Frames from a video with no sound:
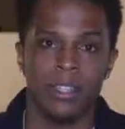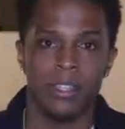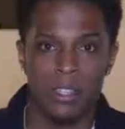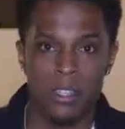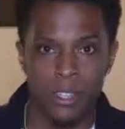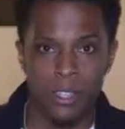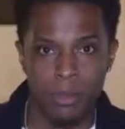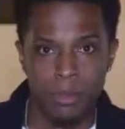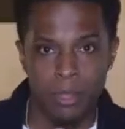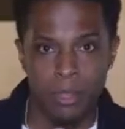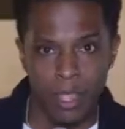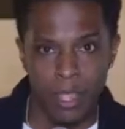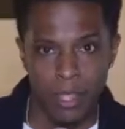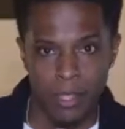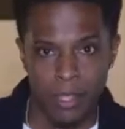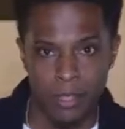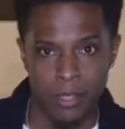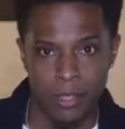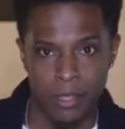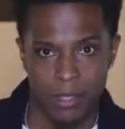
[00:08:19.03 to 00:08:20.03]
Do
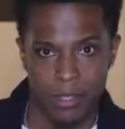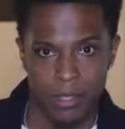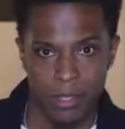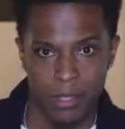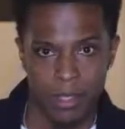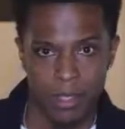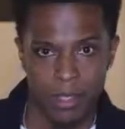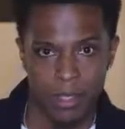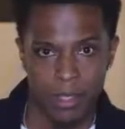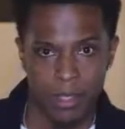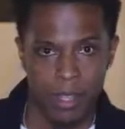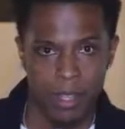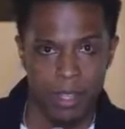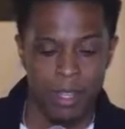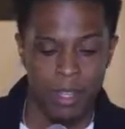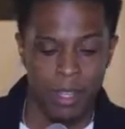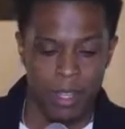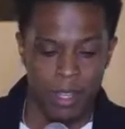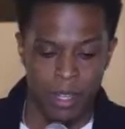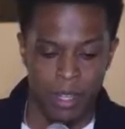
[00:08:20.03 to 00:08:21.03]
this.
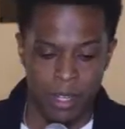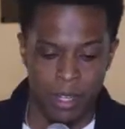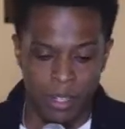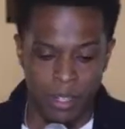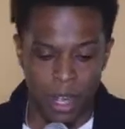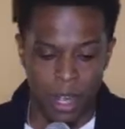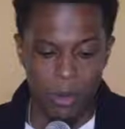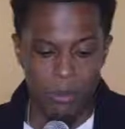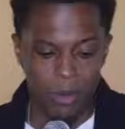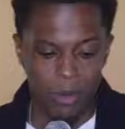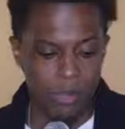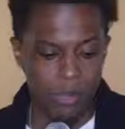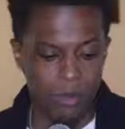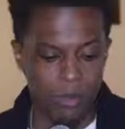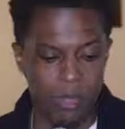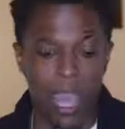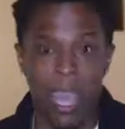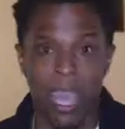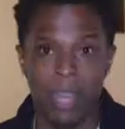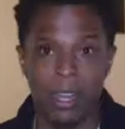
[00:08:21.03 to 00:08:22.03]
Don't do
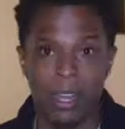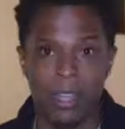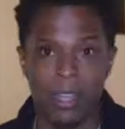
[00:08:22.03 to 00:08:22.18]
that.